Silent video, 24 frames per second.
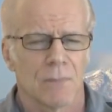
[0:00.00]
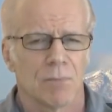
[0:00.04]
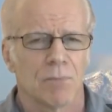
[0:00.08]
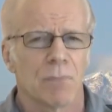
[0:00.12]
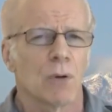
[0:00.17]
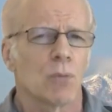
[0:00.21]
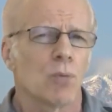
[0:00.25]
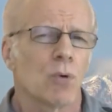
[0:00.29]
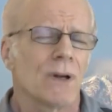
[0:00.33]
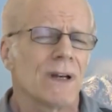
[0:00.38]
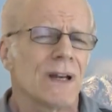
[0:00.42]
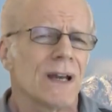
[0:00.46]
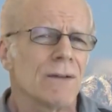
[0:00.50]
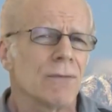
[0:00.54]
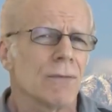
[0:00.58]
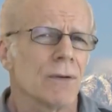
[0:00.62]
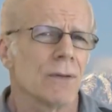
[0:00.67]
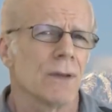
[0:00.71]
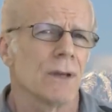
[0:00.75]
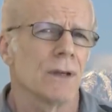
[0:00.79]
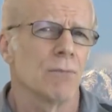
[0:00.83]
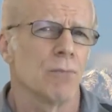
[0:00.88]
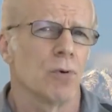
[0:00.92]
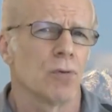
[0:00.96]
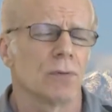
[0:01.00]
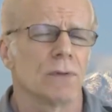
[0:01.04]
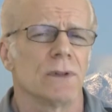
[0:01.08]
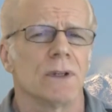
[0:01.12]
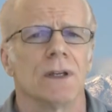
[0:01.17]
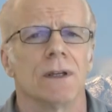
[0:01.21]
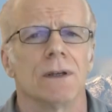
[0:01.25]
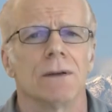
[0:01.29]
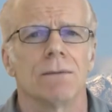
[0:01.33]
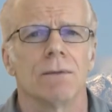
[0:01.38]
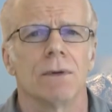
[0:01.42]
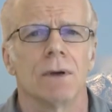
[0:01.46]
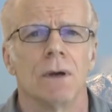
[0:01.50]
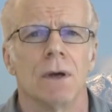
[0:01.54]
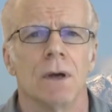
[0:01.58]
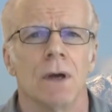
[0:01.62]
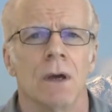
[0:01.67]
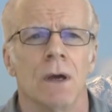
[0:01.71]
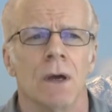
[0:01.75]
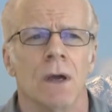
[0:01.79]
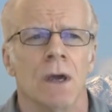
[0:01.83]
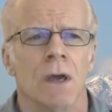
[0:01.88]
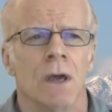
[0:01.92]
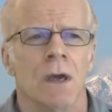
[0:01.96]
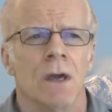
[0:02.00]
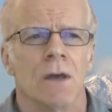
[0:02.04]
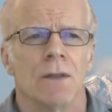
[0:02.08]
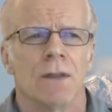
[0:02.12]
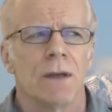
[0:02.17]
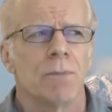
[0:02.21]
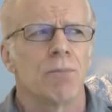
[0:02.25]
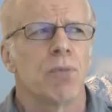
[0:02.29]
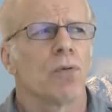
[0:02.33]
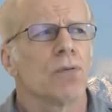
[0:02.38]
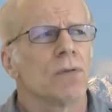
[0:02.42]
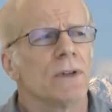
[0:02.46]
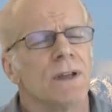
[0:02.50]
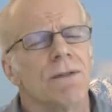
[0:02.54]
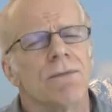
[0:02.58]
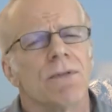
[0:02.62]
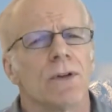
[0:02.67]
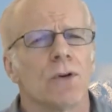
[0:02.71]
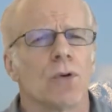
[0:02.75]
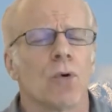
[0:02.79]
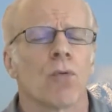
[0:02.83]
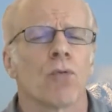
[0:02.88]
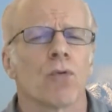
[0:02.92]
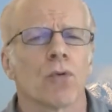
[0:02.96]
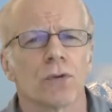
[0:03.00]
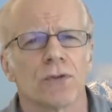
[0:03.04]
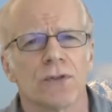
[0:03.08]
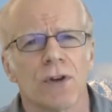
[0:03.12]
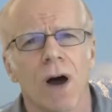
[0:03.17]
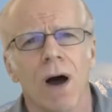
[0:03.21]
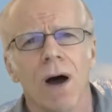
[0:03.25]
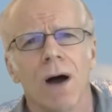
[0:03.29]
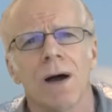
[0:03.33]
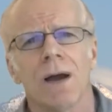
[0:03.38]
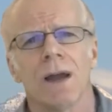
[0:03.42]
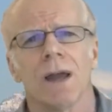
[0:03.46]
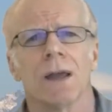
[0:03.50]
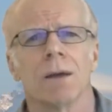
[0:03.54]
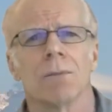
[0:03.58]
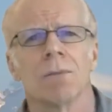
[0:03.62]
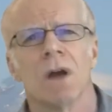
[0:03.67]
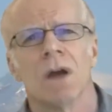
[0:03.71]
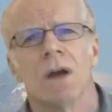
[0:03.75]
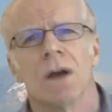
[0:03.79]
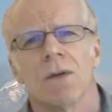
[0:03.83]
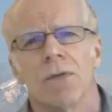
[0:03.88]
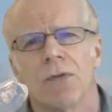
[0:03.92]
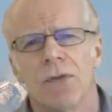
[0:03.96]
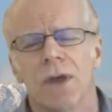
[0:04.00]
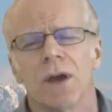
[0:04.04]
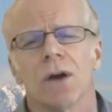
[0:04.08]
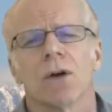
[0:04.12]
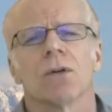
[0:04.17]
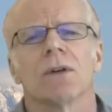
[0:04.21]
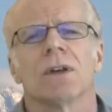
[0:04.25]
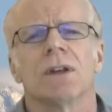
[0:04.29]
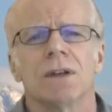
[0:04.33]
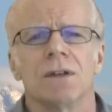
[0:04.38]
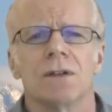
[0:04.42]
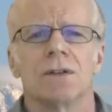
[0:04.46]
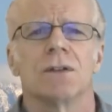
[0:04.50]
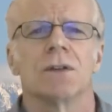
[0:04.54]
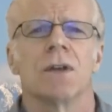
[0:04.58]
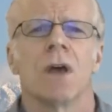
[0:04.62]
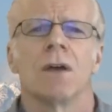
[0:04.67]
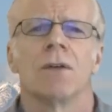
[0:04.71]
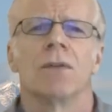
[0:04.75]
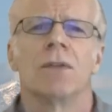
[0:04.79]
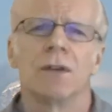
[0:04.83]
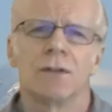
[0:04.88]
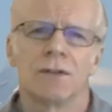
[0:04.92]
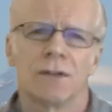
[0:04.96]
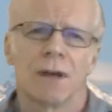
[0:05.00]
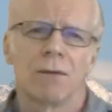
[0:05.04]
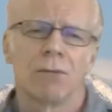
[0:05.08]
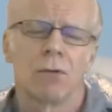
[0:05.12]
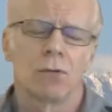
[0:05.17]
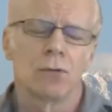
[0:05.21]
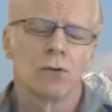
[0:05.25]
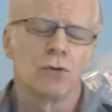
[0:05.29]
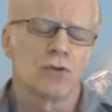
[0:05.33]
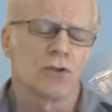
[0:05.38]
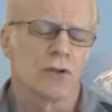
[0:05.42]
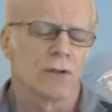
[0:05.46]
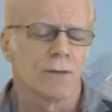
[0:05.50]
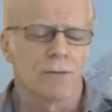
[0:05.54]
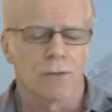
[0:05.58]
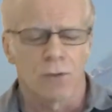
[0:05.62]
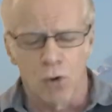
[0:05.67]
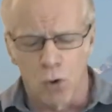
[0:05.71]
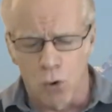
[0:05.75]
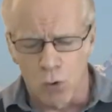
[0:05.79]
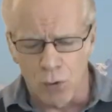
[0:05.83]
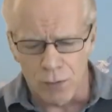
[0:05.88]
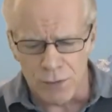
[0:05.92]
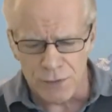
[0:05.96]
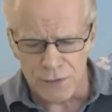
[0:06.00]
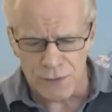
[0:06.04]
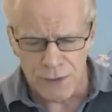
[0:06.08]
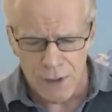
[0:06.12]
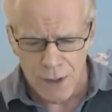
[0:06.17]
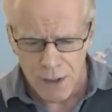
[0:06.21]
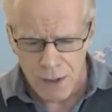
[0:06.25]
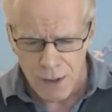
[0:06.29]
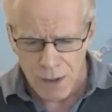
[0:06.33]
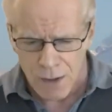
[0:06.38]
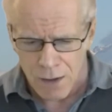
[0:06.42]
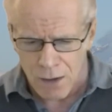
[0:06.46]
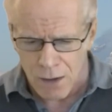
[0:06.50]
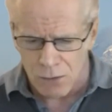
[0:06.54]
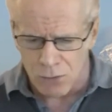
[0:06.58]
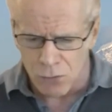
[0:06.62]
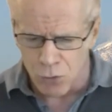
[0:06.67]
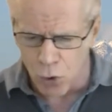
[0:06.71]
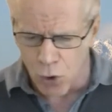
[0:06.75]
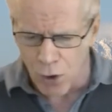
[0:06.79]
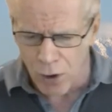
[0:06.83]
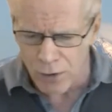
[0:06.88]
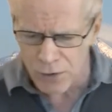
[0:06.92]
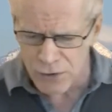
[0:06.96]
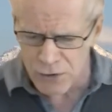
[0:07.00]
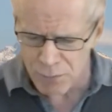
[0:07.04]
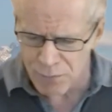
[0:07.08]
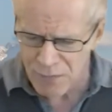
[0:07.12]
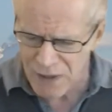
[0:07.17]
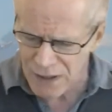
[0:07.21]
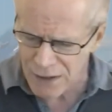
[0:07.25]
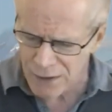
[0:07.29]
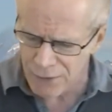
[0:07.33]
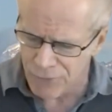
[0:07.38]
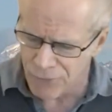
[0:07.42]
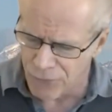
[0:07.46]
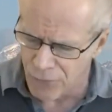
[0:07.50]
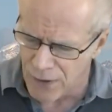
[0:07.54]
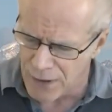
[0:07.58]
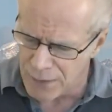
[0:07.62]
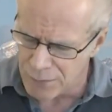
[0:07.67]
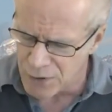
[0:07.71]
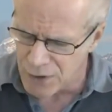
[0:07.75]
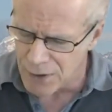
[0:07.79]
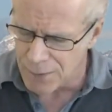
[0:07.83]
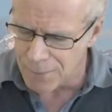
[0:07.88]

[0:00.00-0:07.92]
But whatever they believe that over time there is this evolution. Of course, large mainframe